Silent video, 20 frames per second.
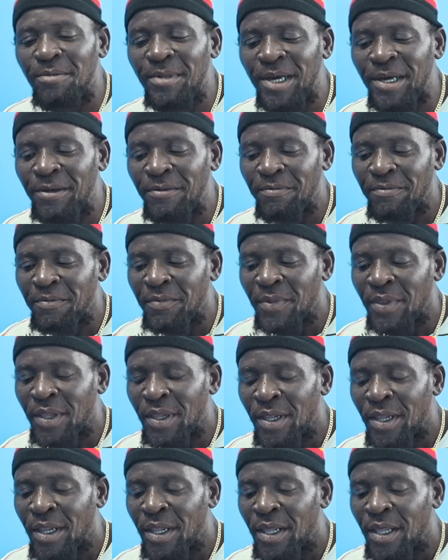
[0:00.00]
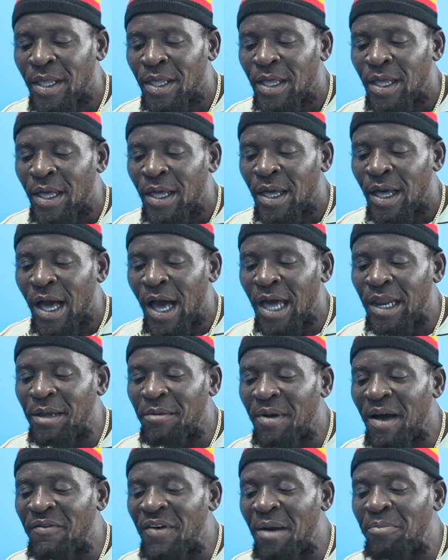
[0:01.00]
me? And I
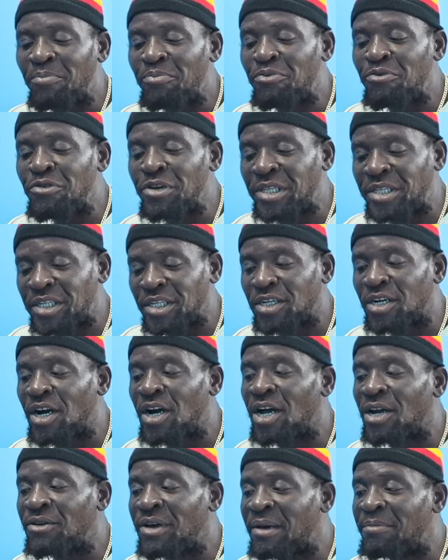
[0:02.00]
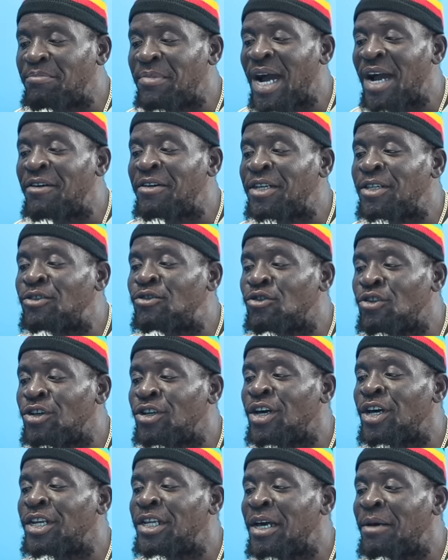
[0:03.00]
have a pretty girl I'm married
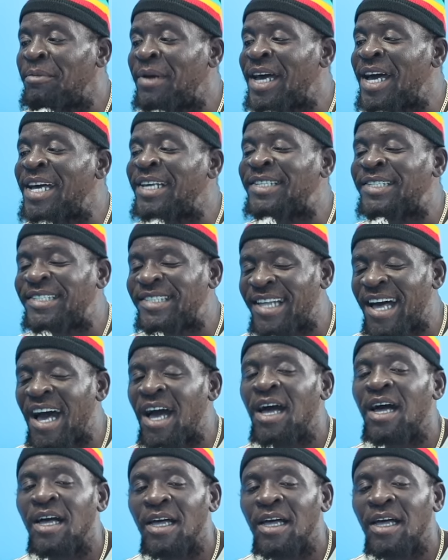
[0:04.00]
to and name Esther.